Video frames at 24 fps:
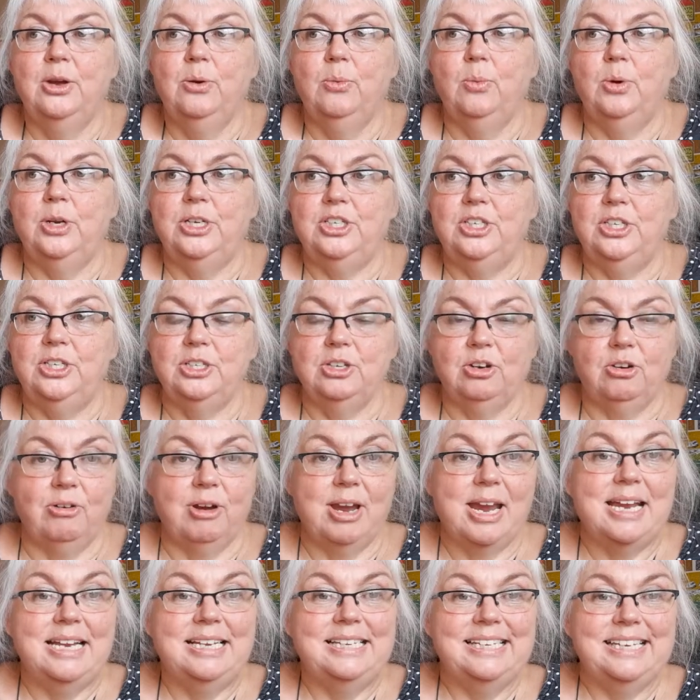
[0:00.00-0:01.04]
which is
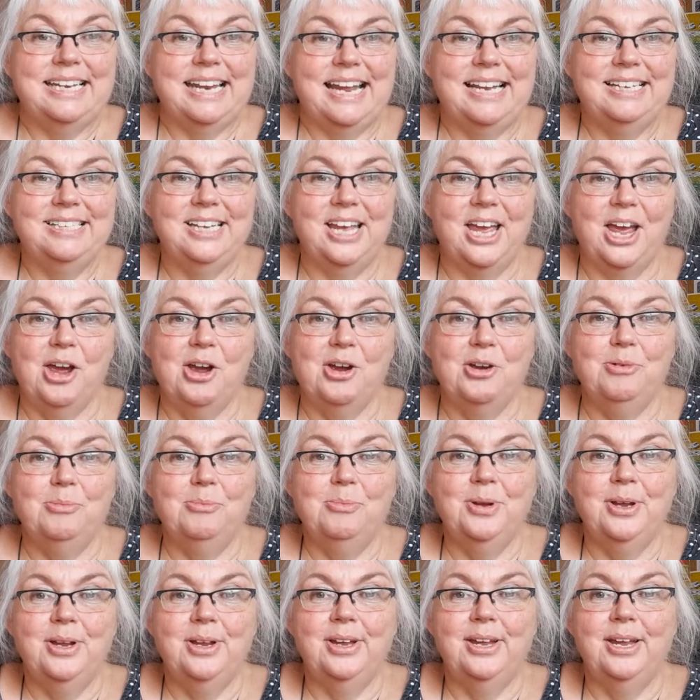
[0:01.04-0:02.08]
created at
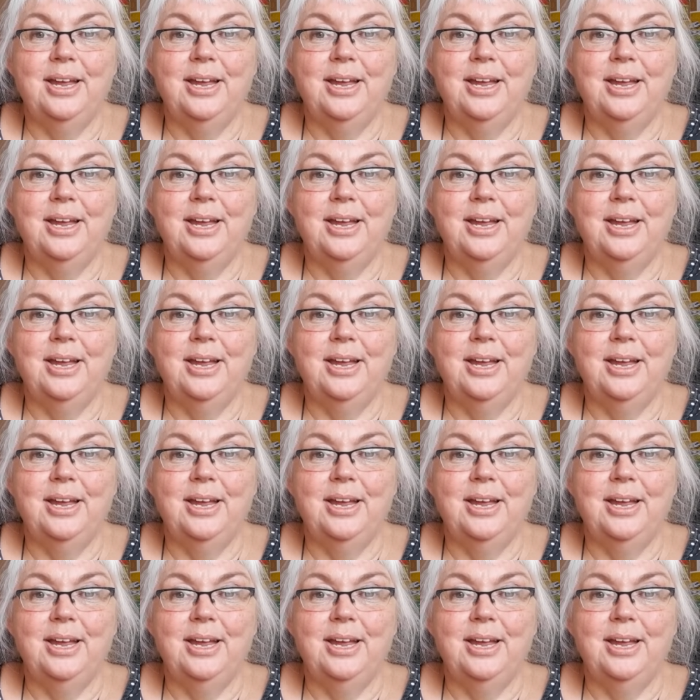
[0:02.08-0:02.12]
home